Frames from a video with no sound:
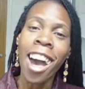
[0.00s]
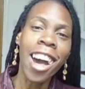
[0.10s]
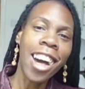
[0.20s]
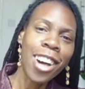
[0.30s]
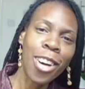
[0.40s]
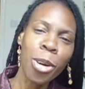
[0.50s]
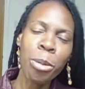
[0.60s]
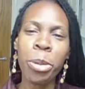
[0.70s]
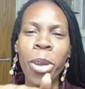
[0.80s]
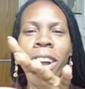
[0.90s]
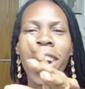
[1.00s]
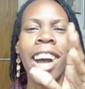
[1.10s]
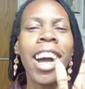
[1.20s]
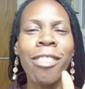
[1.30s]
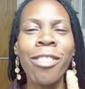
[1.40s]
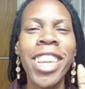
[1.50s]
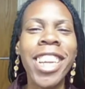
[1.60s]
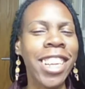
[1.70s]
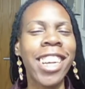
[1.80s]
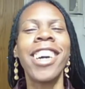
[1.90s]
I hope you're
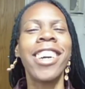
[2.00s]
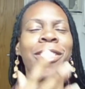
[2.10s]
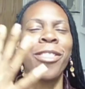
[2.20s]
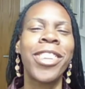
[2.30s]
having a